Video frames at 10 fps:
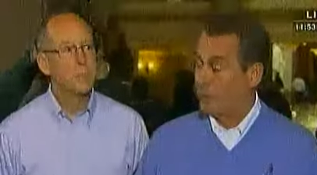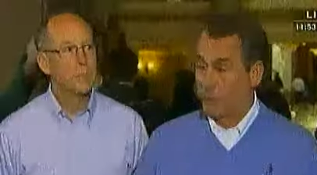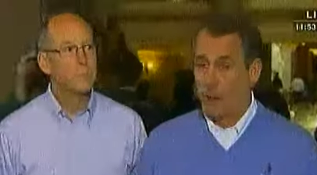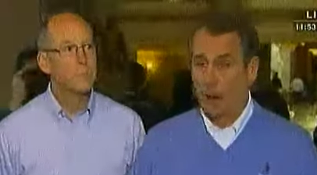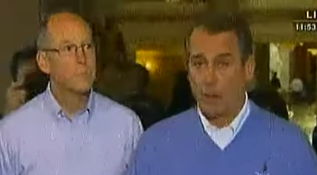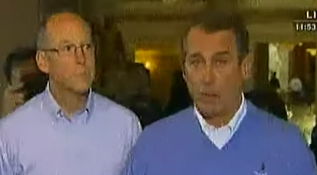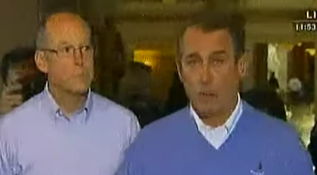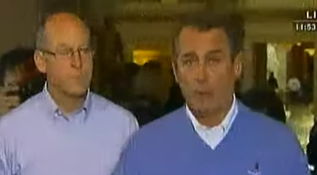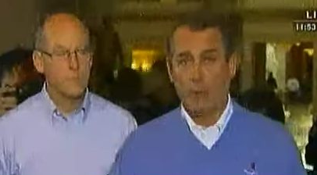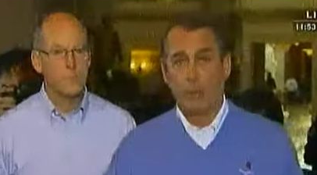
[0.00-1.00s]
Speaker 1: uh, from
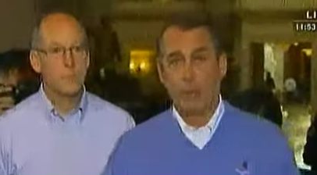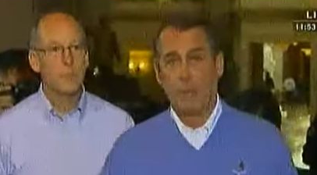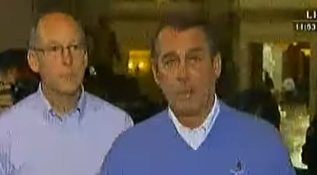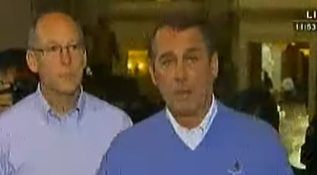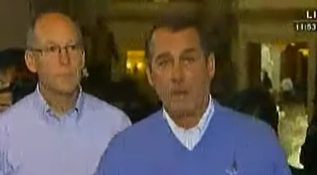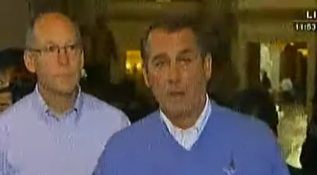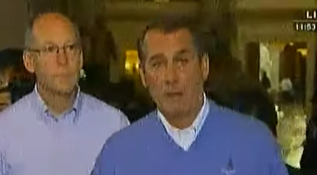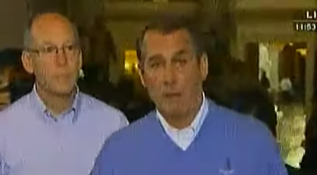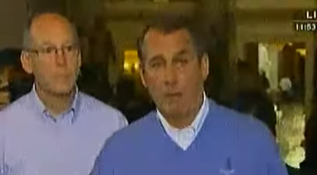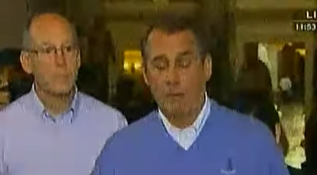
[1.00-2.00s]
hiring more people.
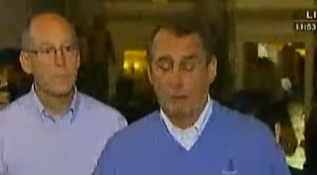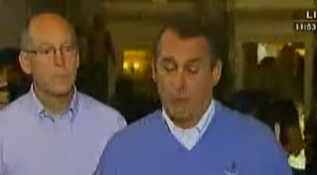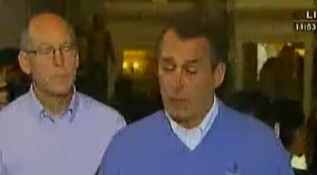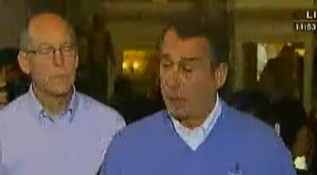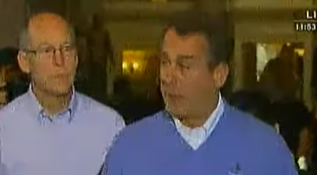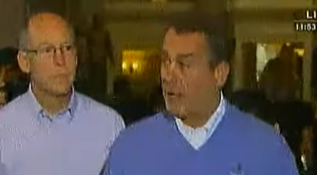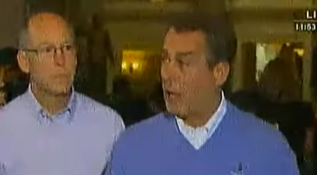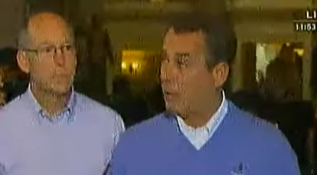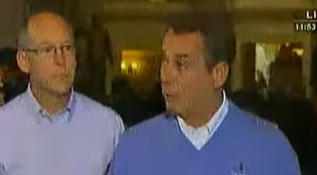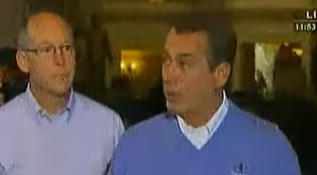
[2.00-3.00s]
Uh, talk
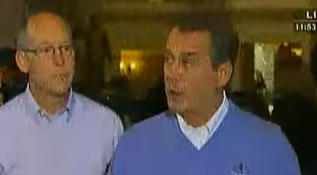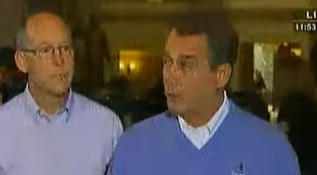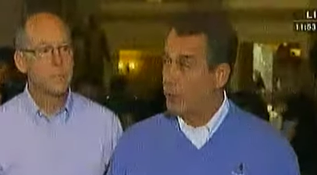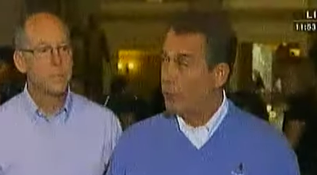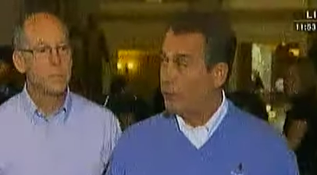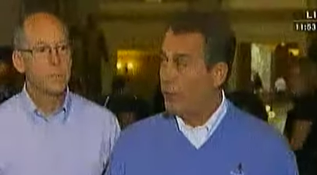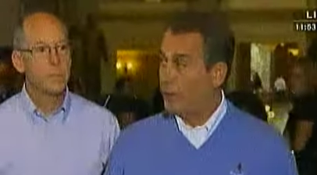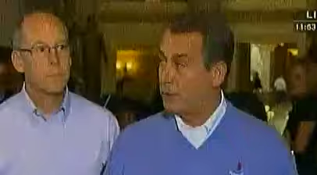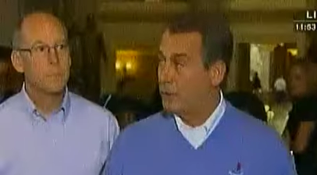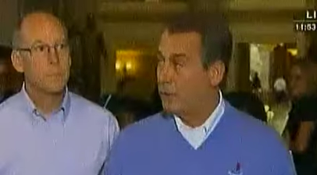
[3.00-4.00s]
about how we can reduce
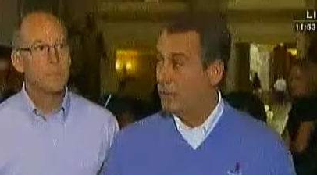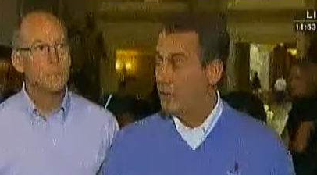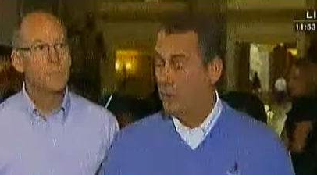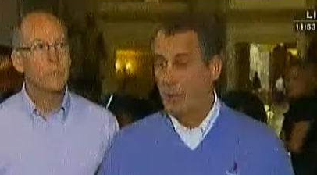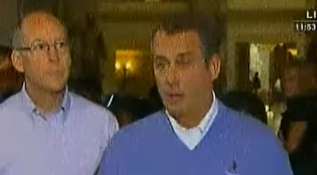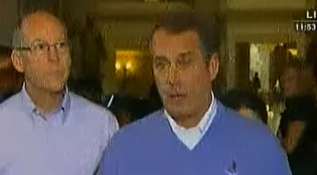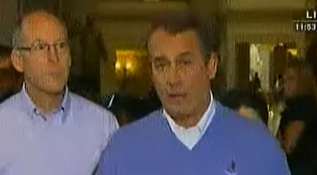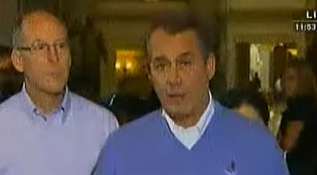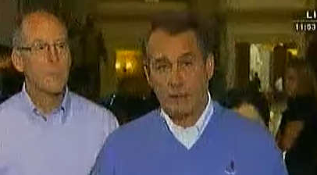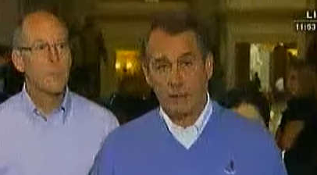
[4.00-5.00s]
spending.
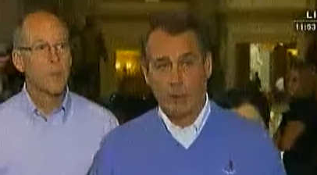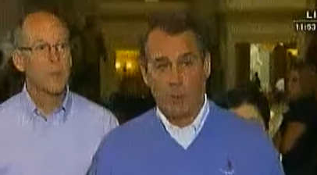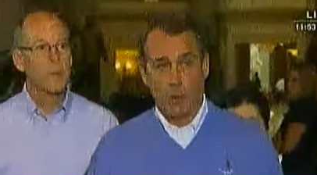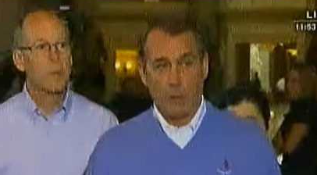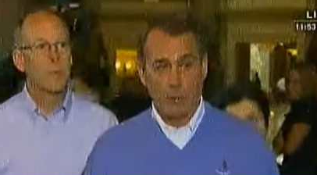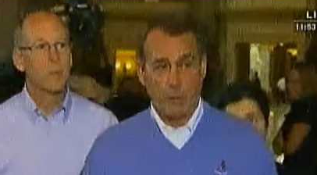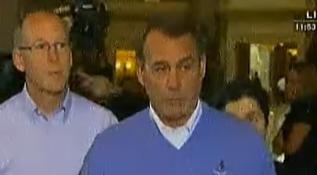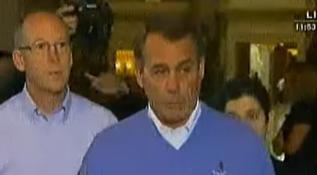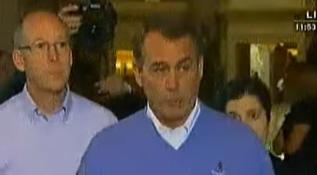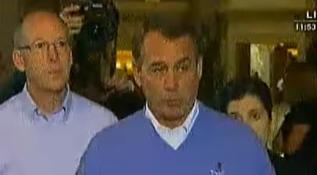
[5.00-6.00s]
I think it's important
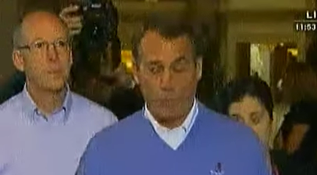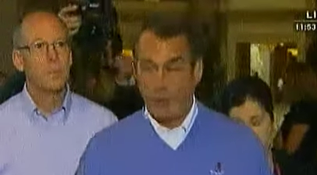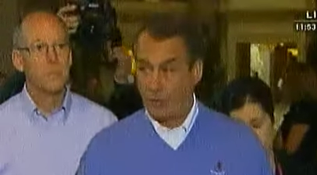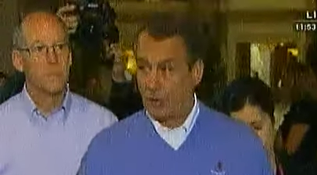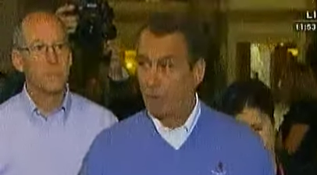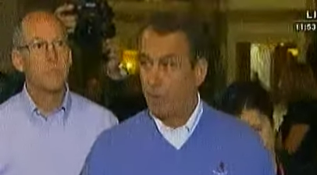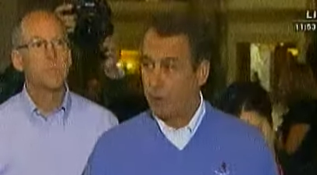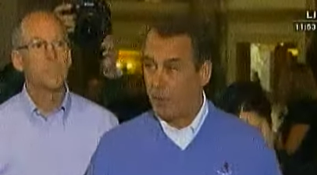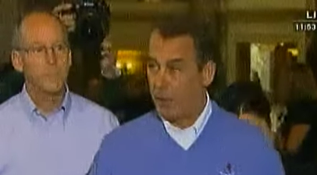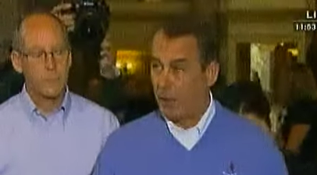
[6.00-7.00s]
that we reduce spending to
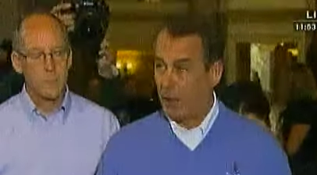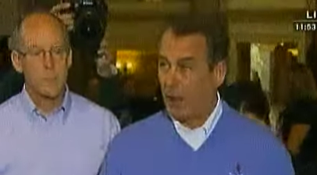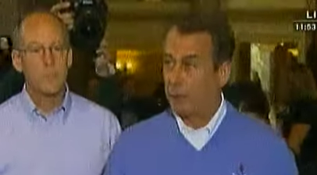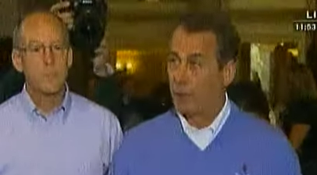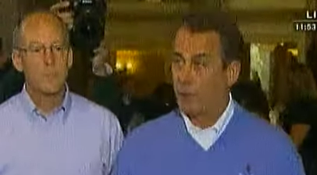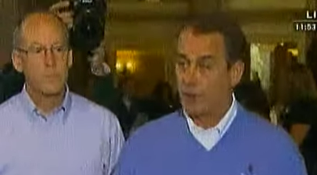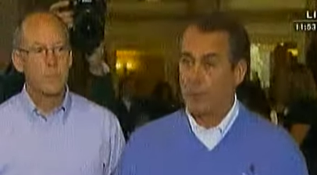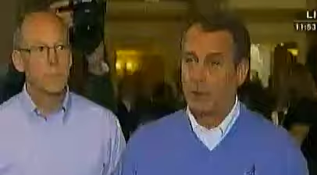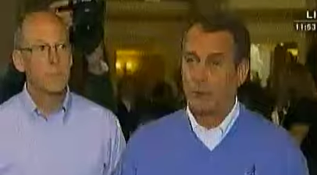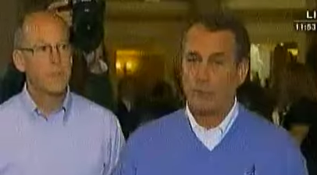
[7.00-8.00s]
pre-bailout,
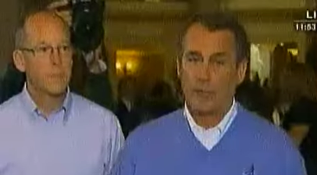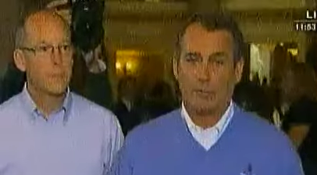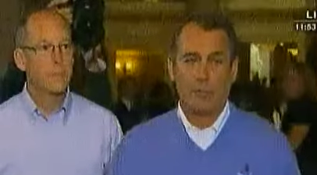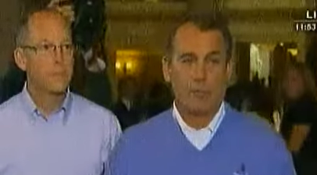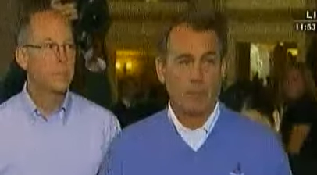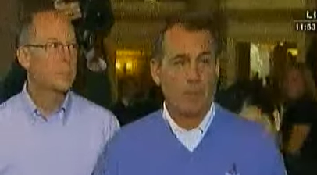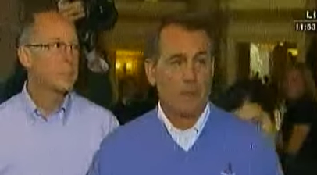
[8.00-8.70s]
pre-stimulus levels.